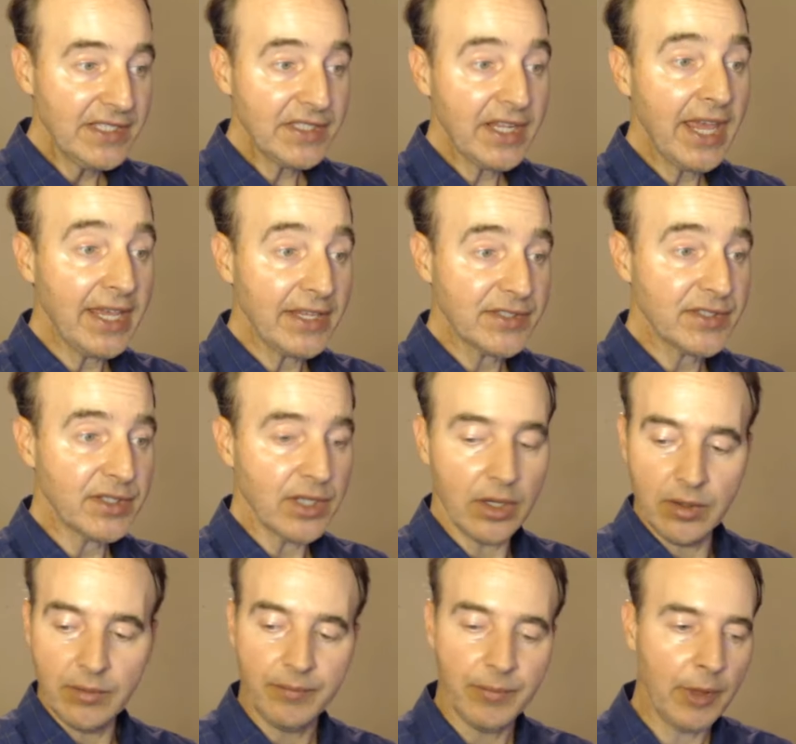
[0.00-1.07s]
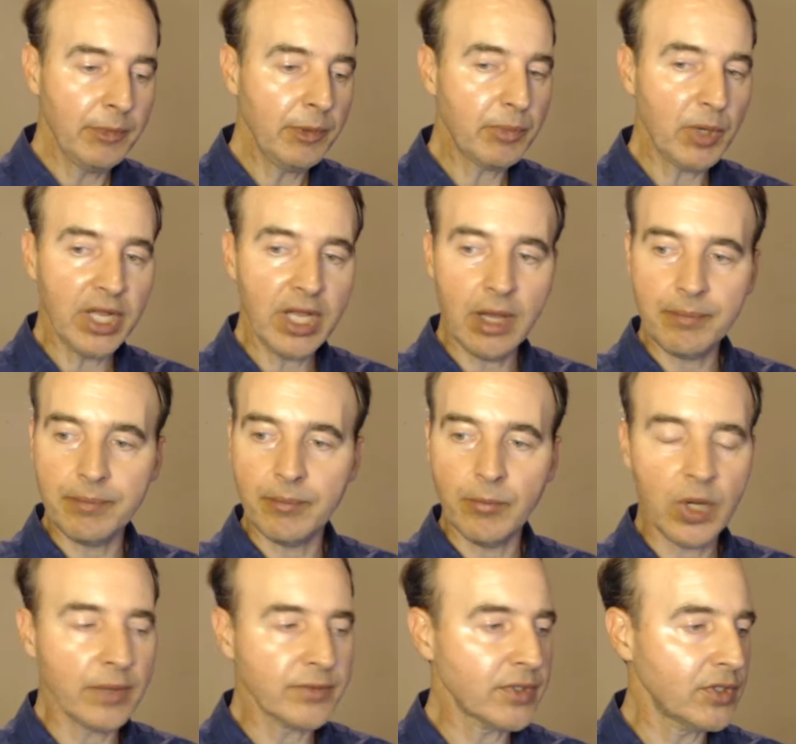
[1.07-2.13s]
case, though, let me bring up
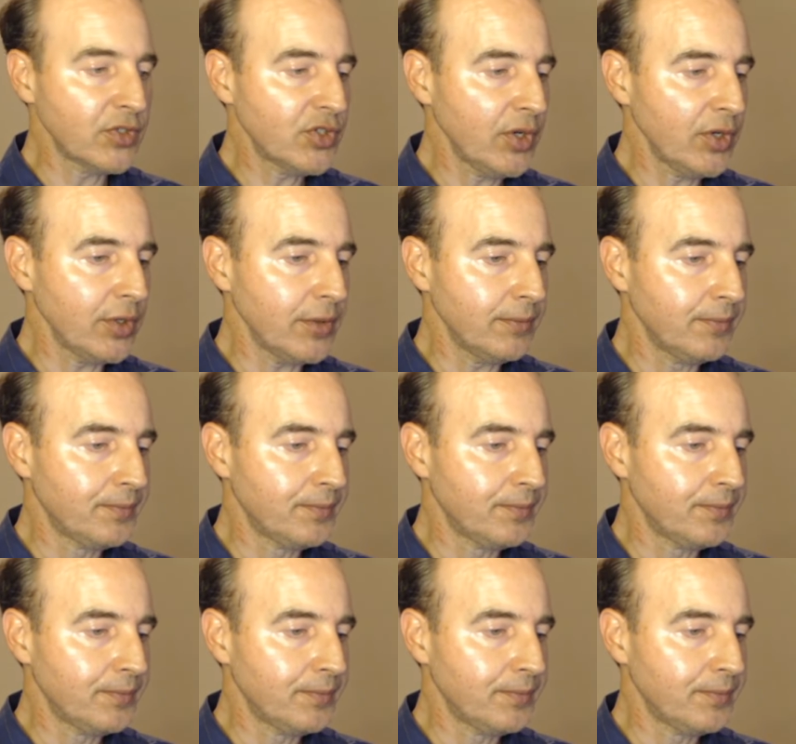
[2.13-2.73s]
what I was going to show you.